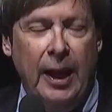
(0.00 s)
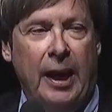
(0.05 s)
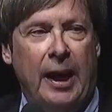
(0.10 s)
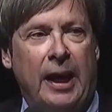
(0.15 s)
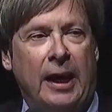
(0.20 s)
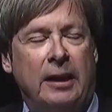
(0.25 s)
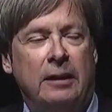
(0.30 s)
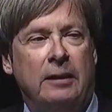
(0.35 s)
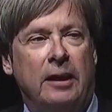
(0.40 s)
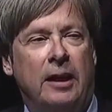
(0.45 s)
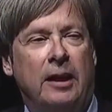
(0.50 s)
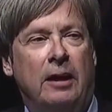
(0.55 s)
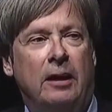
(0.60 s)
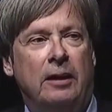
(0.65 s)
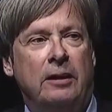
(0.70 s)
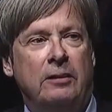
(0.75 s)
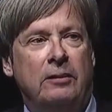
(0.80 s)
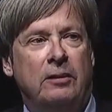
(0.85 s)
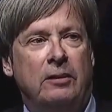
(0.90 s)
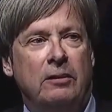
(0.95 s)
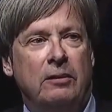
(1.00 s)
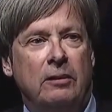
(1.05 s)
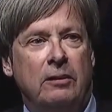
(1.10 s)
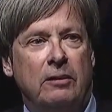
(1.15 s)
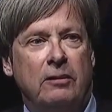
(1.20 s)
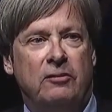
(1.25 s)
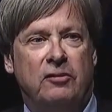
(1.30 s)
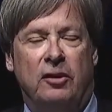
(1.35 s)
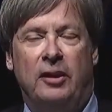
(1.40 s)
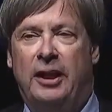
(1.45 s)
and, and,
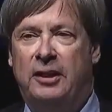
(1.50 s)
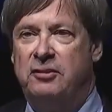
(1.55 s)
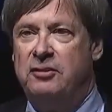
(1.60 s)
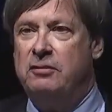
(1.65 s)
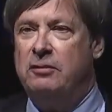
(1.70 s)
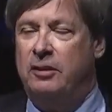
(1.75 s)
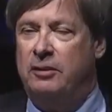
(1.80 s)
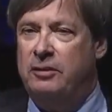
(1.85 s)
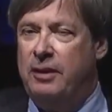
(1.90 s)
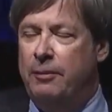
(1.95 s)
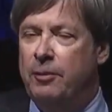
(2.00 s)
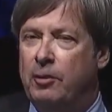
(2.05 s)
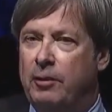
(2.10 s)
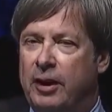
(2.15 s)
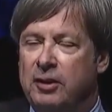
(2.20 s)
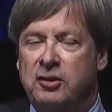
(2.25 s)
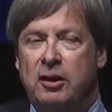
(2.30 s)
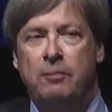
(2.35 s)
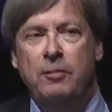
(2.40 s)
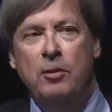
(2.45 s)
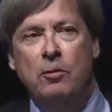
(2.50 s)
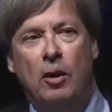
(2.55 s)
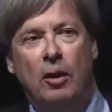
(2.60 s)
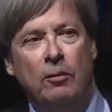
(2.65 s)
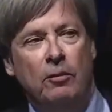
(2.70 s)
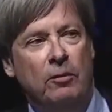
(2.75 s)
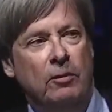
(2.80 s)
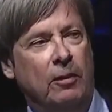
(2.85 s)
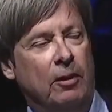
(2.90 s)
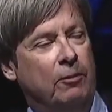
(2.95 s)
and, so that's the Democrats.
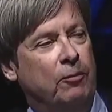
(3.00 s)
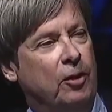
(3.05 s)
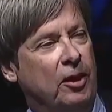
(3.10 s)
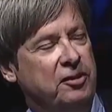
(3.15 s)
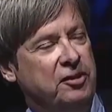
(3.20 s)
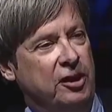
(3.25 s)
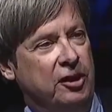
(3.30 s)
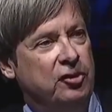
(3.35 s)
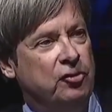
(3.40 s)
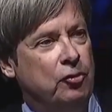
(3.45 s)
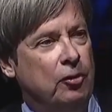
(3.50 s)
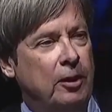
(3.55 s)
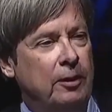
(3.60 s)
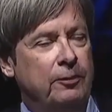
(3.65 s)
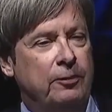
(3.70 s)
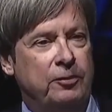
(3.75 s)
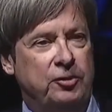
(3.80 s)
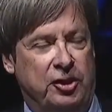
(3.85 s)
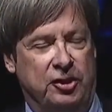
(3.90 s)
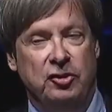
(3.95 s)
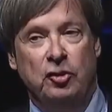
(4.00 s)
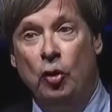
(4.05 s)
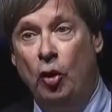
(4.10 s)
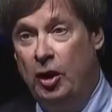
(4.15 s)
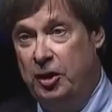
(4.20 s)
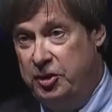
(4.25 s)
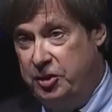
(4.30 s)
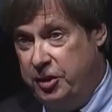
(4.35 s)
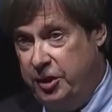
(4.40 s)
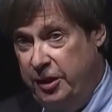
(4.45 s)
Meanwhile, uh, President Trump just
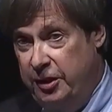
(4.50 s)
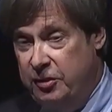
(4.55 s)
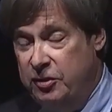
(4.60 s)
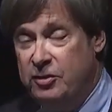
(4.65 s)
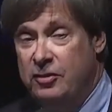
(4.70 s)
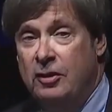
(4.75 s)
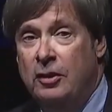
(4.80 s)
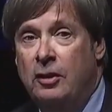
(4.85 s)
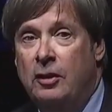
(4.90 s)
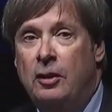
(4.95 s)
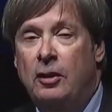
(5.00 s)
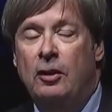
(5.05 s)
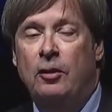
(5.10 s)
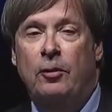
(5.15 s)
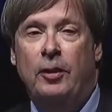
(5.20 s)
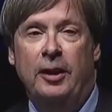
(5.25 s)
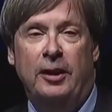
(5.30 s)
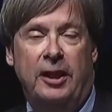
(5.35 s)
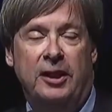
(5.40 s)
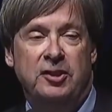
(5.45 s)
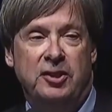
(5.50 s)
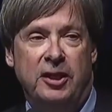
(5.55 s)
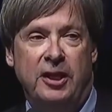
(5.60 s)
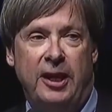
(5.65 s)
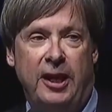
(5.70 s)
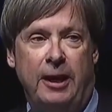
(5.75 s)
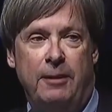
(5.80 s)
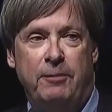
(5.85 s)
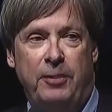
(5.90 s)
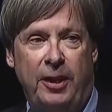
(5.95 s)
launched his reelection
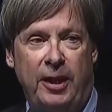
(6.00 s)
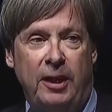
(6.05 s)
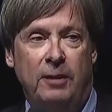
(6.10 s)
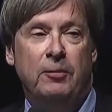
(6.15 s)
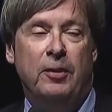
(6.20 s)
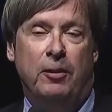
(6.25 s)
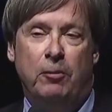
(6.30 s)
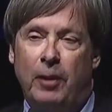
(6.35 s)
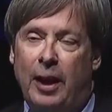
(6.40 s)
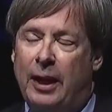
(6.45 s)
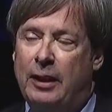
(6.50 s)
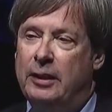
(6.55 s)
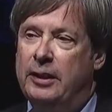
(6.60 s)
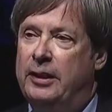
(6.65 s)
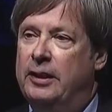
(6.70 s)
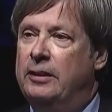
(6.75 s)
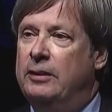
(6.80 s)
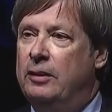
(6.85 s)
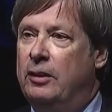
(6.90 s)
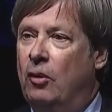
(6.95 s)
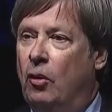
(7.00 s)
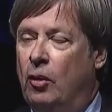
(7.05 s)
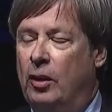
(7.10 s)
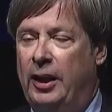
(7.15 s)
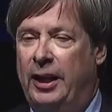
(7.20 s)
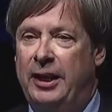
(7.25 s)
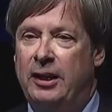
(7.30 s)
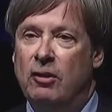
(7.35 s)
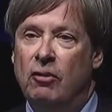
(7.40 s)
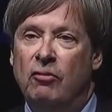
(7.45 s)
campaign, big rally in
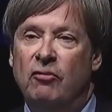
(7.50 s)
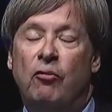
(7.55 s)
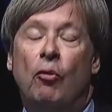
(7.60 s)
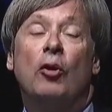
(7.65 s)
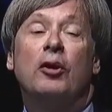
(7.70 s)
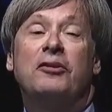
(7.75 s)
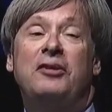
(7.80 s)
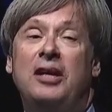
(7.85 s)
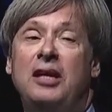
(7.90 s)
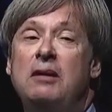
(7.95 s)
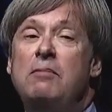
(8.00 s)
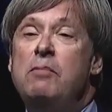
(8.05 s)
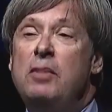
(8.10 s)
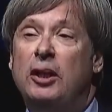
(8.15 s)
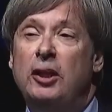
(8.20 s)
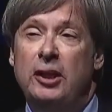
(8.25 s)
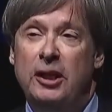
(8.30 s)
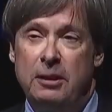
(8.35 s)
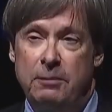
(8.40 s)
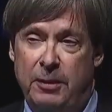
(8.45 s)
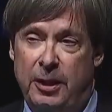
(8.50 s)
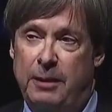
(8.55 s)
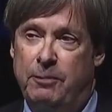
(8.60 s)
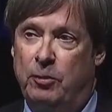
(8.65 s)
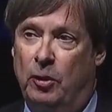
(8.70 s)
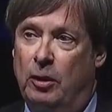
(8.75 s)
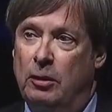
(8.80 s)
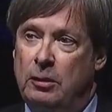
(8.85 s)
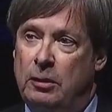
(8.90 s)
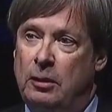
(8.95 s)
Orlando, 14 million
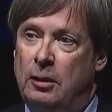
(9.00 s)
people